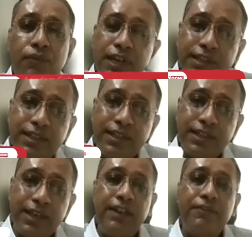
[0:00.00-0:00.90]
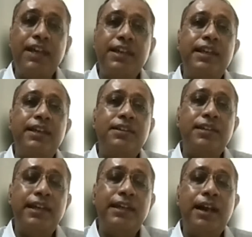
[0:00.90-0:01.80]
for incentivizing
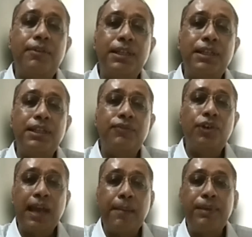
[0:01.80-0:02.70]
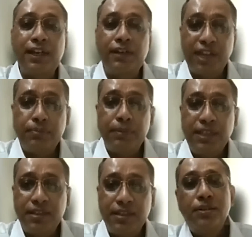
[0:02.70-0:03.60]
state governments for capital
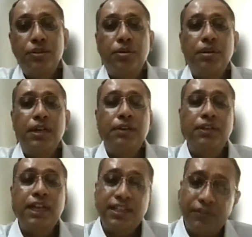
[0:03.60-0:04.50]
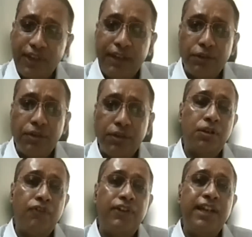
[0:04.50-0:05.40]
investments. So, that's a very good
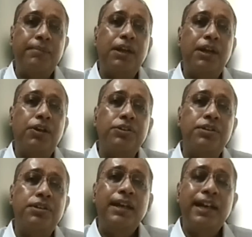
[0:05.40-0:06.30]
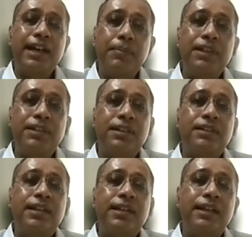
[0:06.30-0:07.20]
offering because it enables the
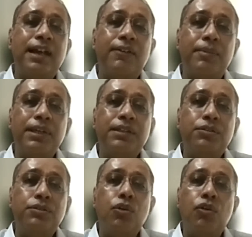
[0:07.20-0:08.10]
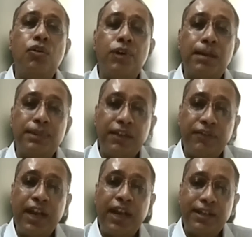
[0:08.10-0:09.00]
state governments to overcome their
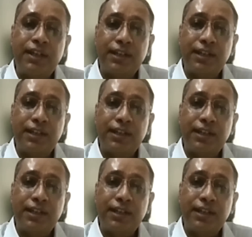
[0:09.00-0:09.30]
financial